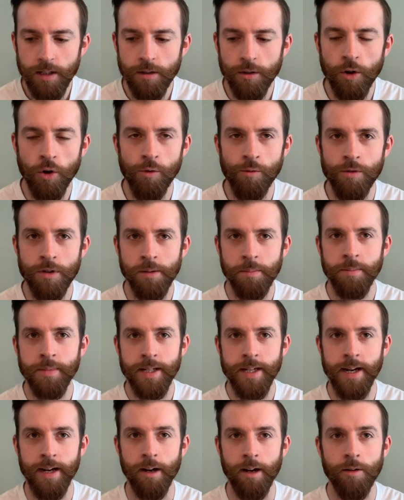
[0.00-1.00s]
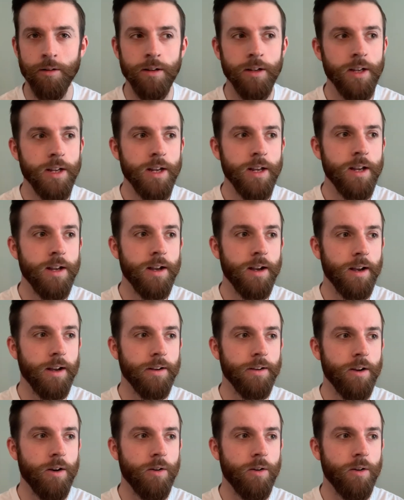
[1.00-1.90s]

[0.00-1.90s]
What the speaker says: calling me out and